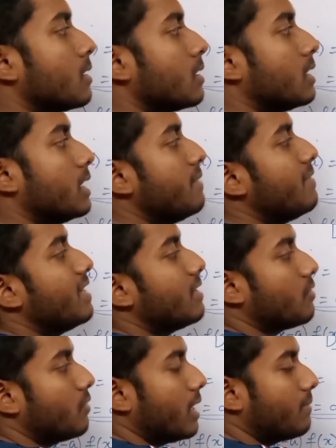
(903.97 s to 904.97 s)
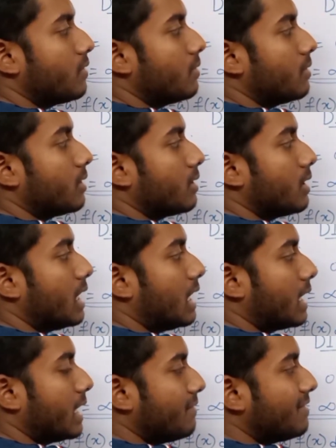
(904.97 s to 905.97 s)
limit, we have to
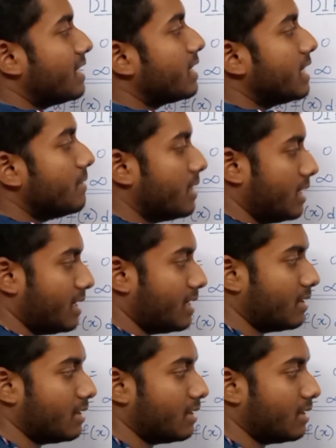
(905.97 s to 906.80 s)
give the limit